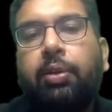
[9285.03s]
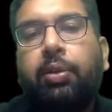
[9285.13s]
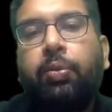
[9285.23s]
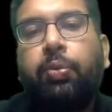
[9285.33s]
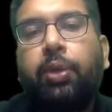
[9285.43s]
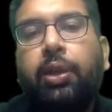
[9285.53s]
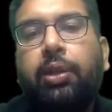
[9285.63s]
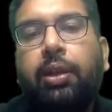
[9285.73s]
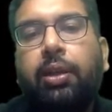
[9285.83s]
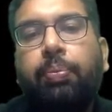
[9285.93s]
So, what is
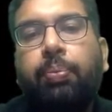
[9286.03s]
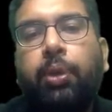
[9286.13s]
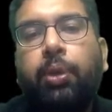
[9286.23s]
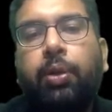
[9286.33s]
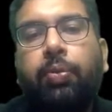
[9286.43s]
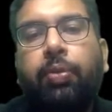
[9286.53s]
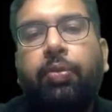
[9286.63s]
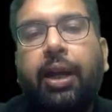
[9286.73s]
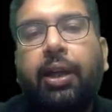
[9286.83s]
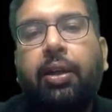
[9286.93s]
the component of a
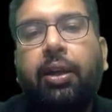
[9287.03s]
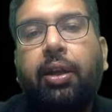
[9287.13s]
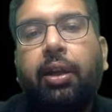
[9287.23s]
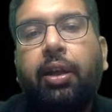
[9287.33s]
vector